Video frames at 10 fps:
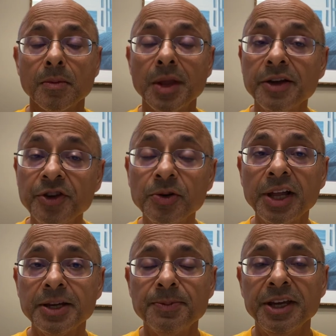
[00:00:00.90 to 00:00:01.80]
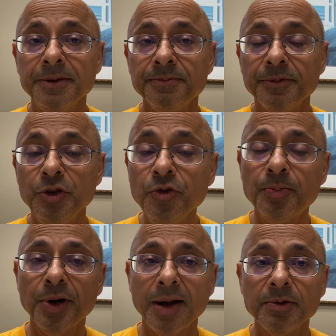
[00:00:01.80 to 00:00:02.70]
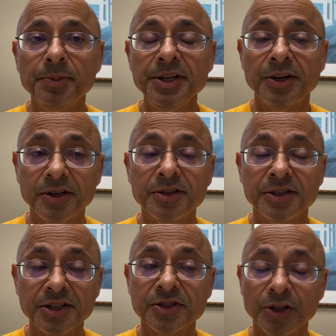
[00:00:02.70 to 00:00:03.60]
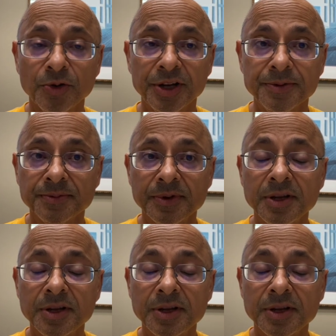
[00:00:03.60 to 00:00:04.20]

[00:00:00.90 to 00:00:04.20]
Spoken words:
Now, if you're like me, you've probably heard this slogan,